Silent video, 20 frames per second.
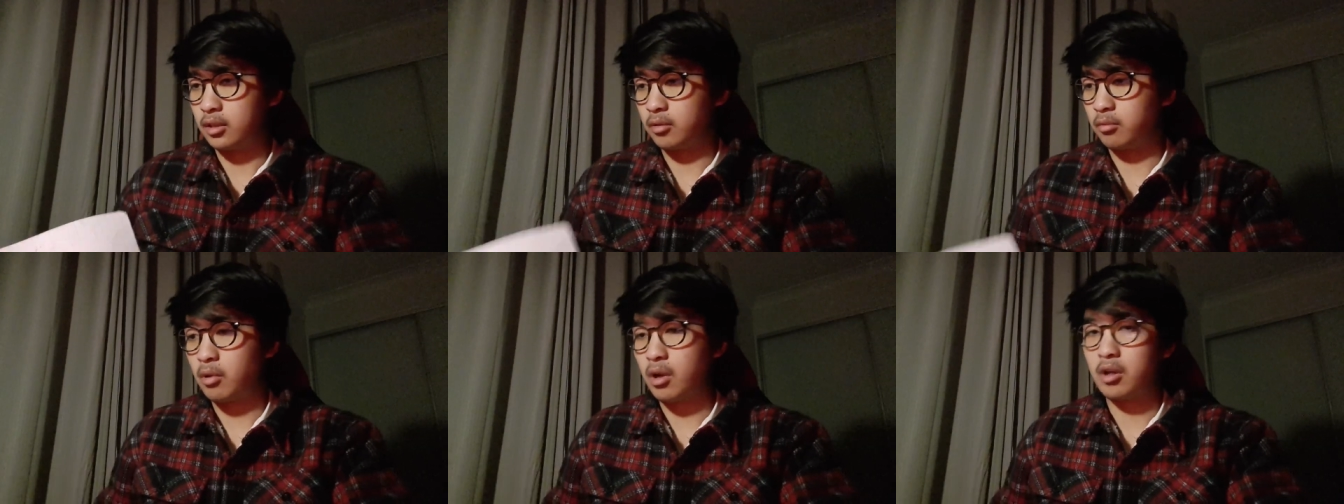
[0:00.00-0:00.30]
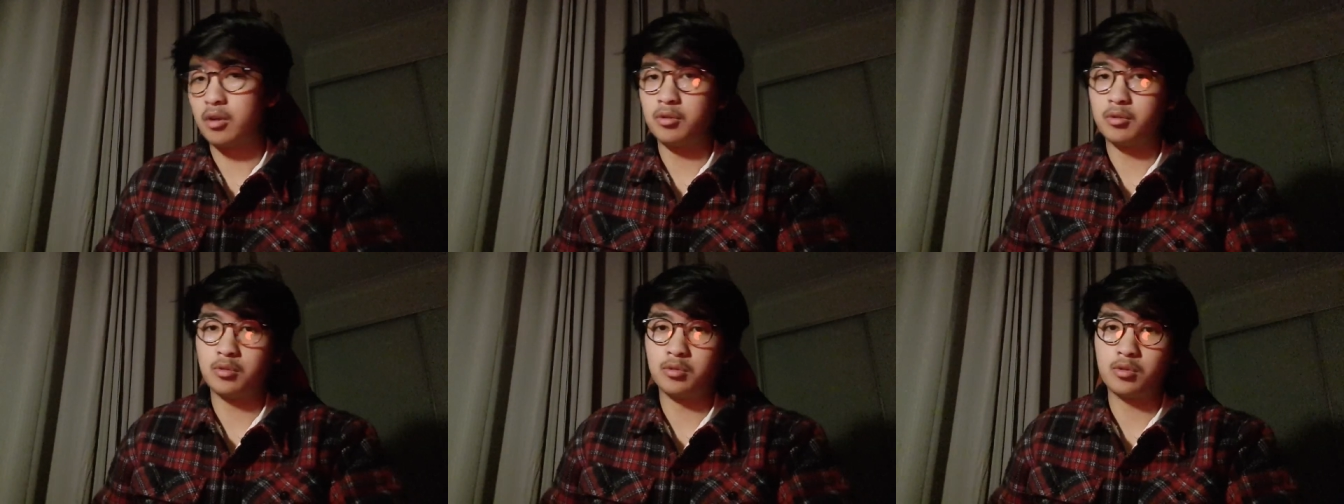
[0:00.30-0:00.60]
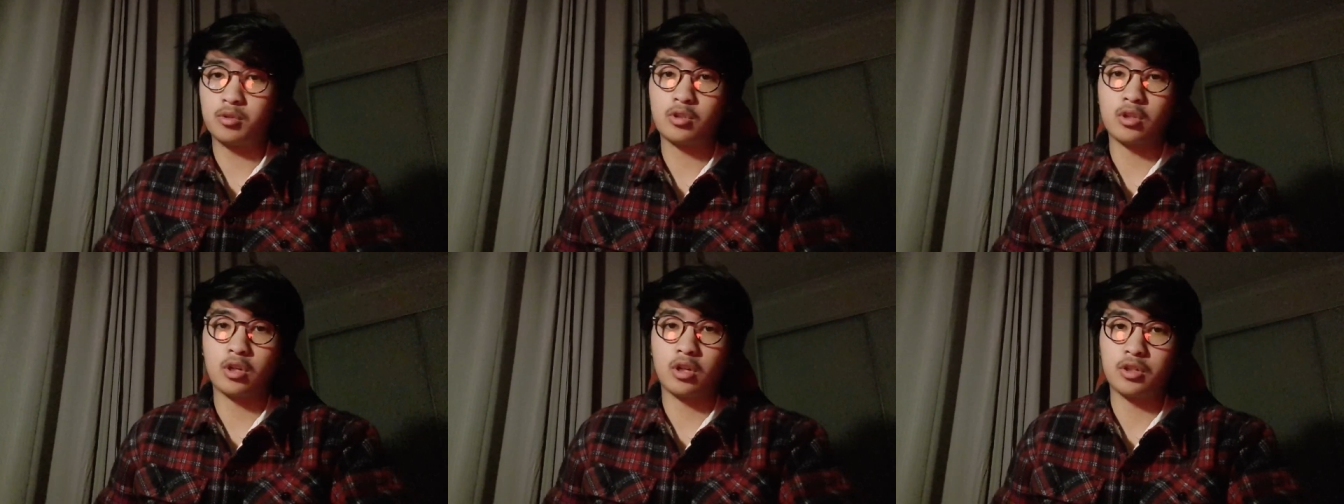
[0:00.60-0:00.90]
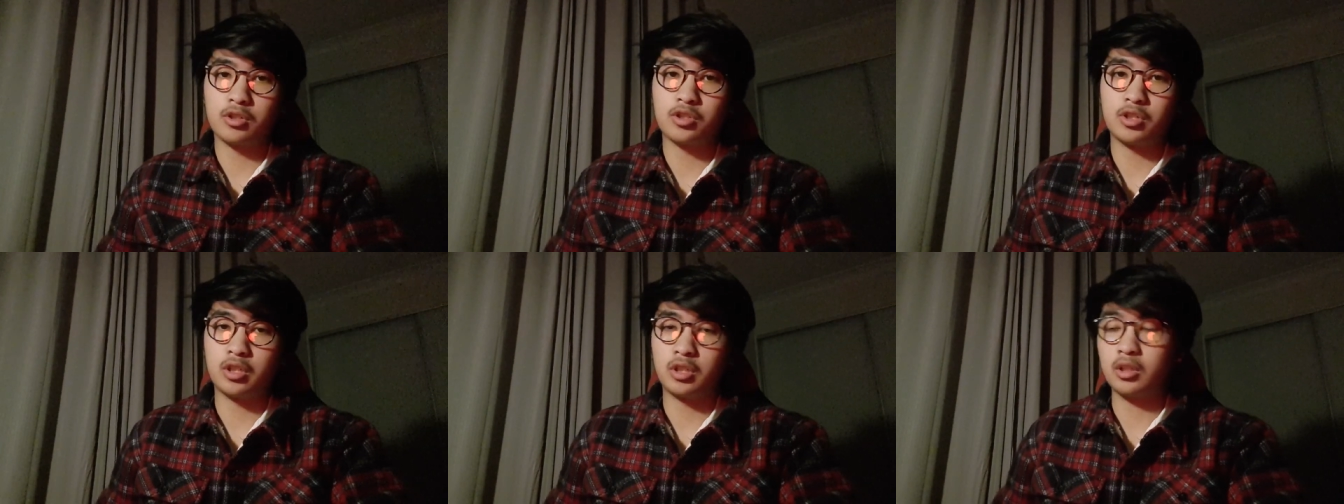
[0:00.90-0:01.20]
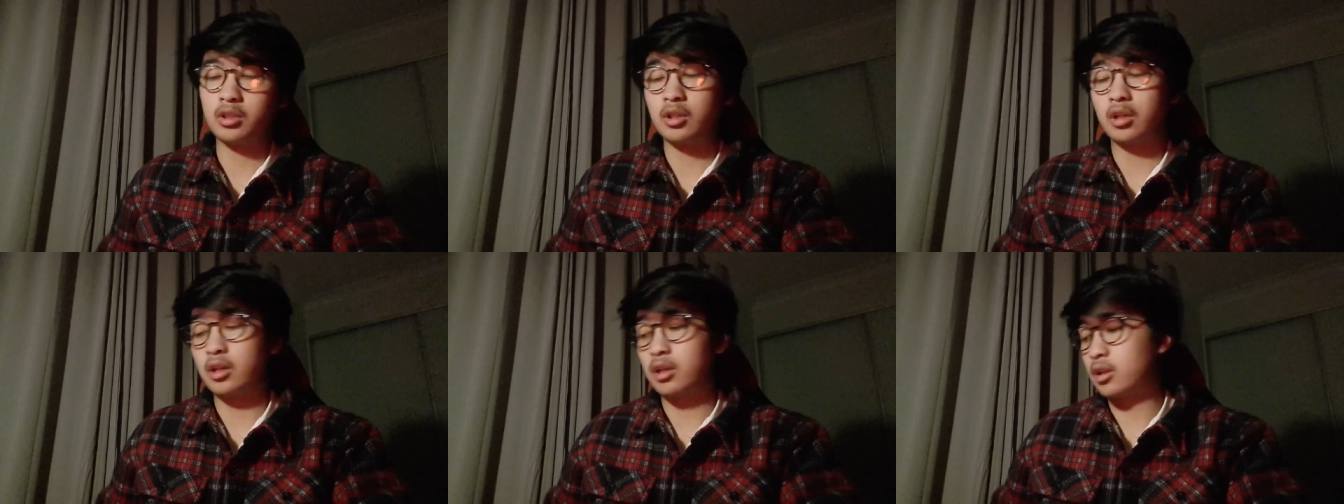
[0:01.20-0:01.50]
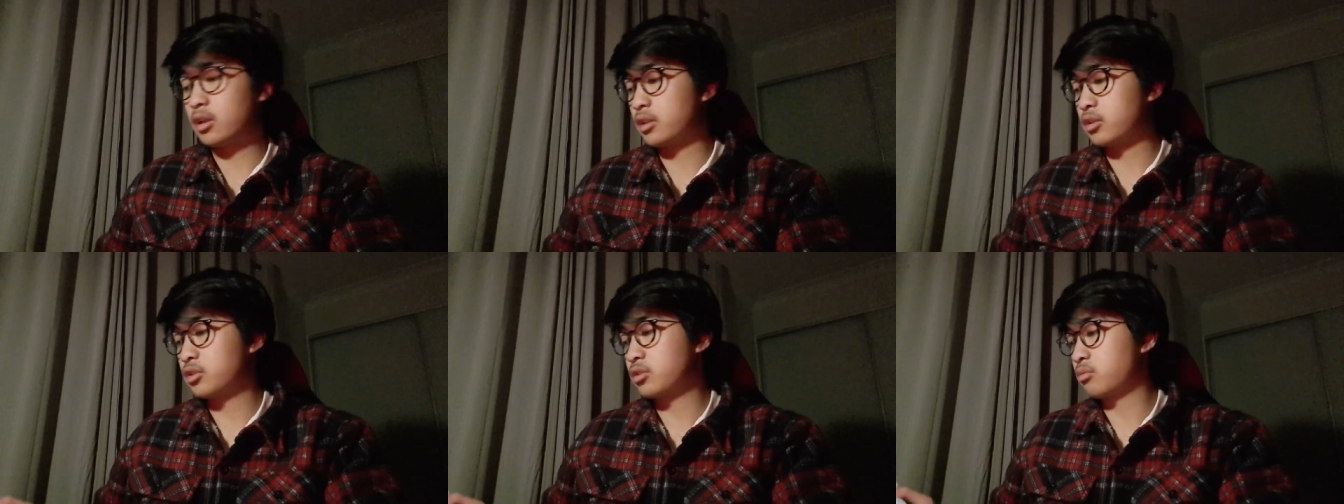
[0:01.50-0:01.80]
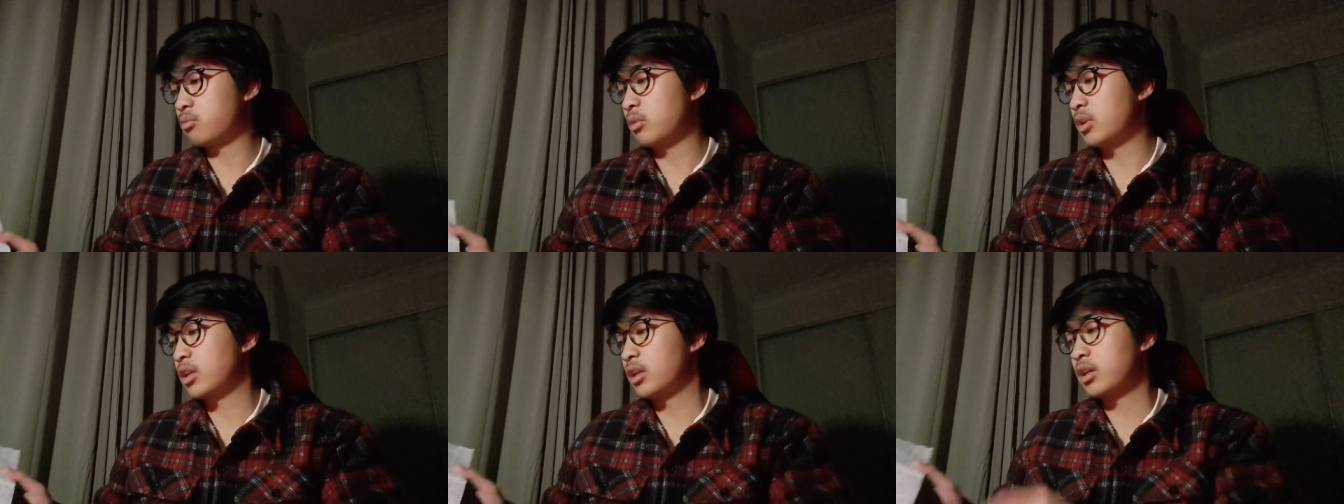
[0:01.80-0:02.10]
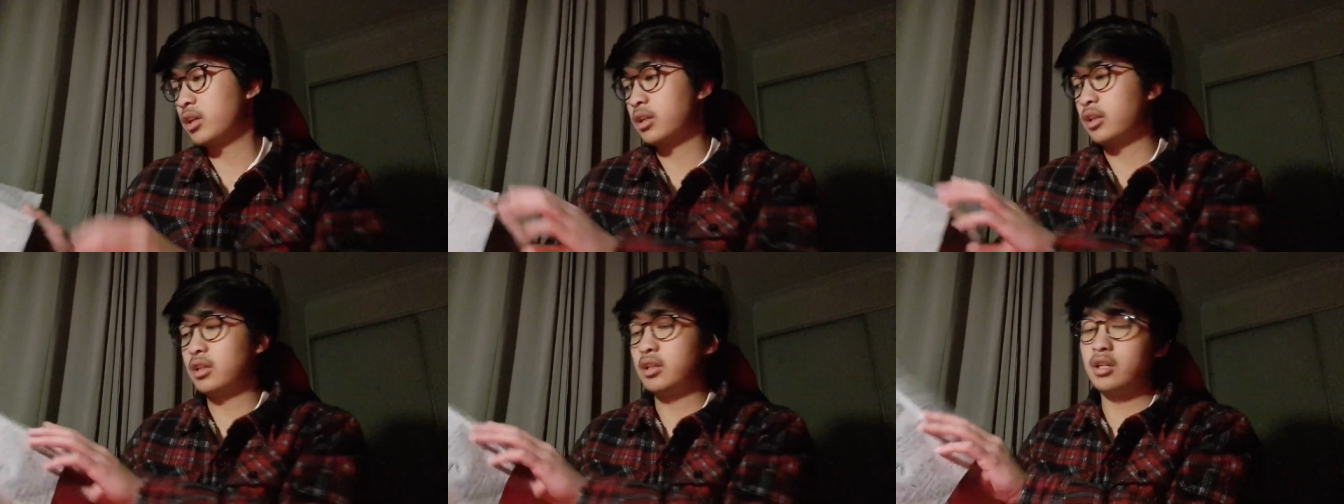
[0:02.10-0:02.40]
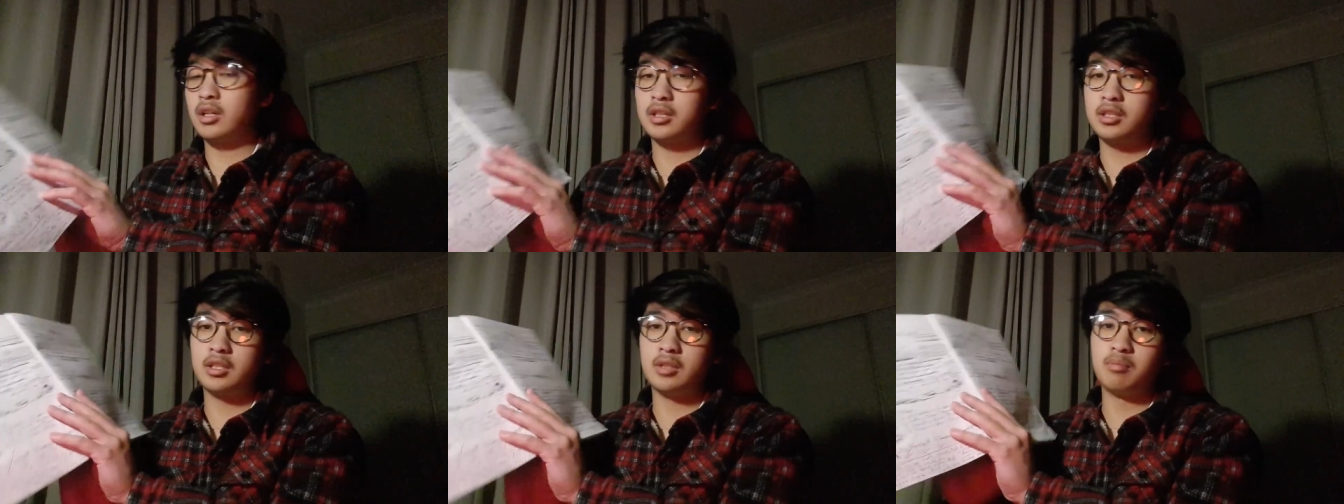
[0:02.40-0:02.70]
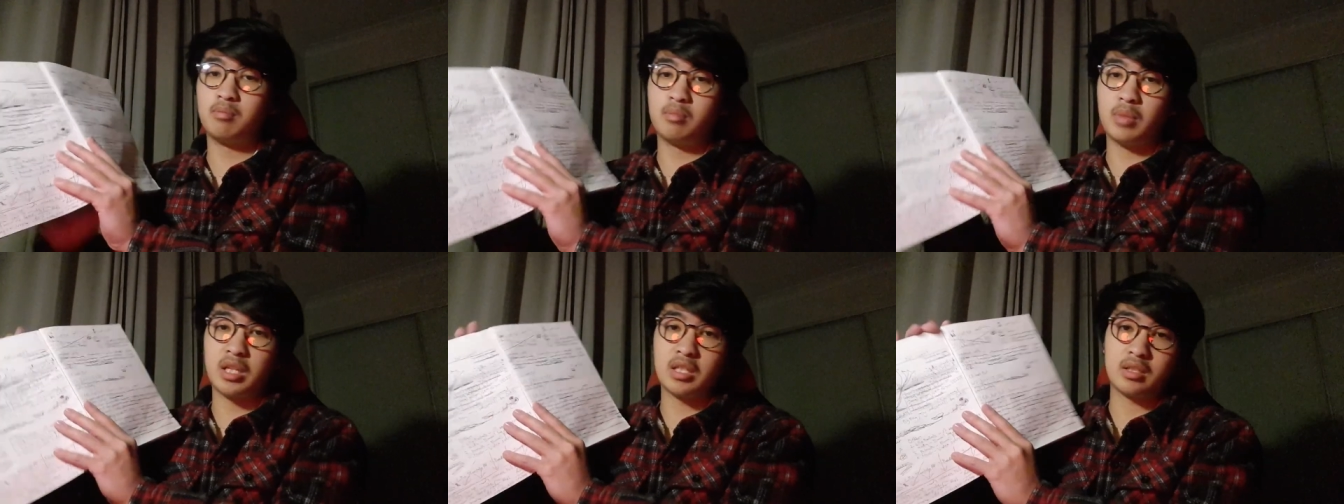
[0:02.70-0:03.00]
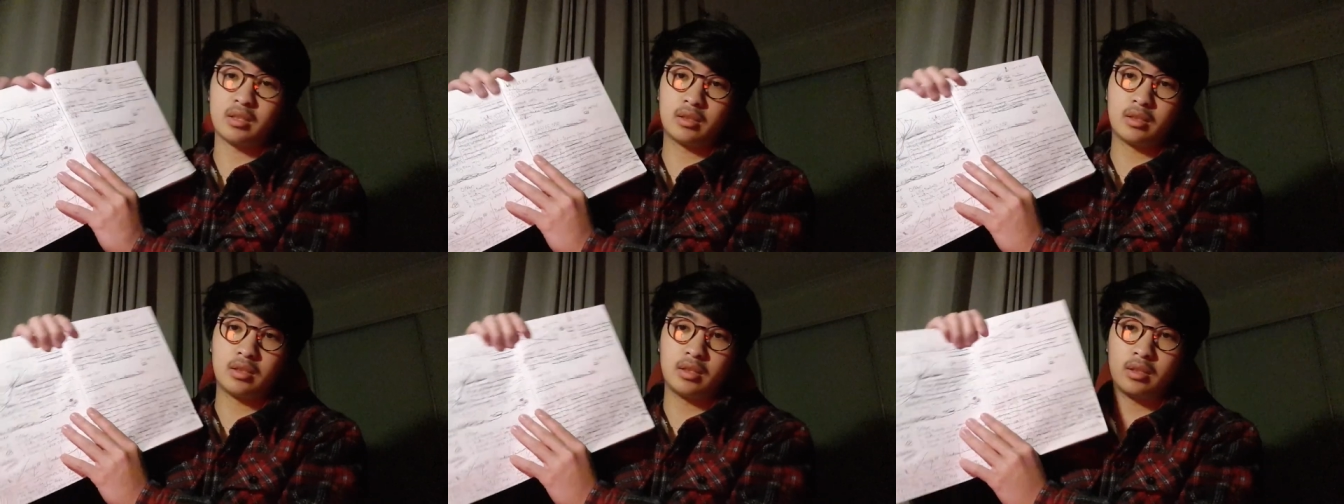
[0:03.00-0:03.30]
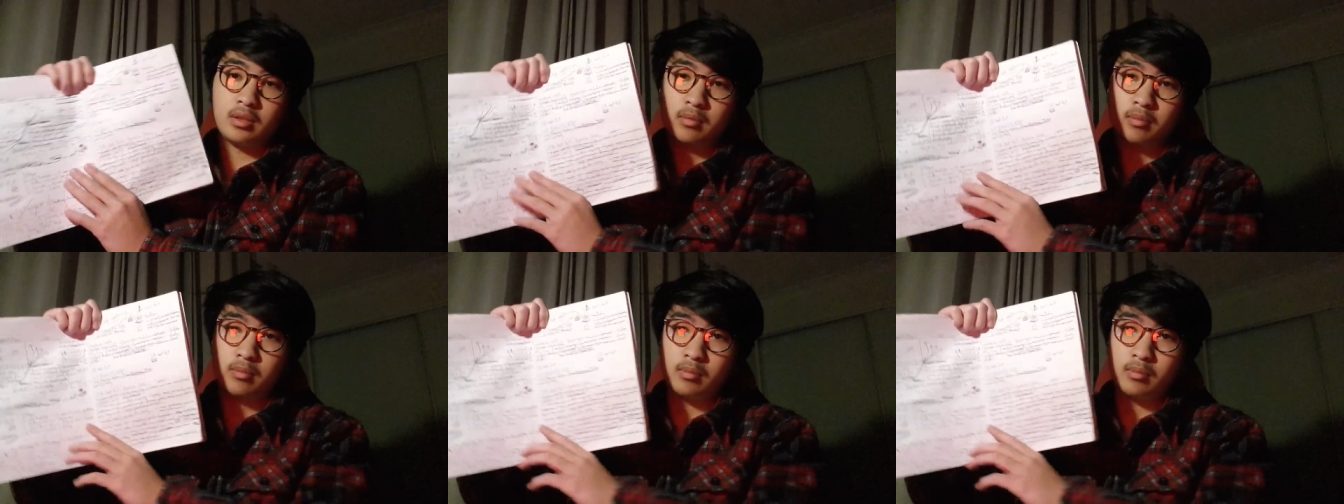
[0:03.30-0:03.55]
while it was charging, I just went ahead and I did basically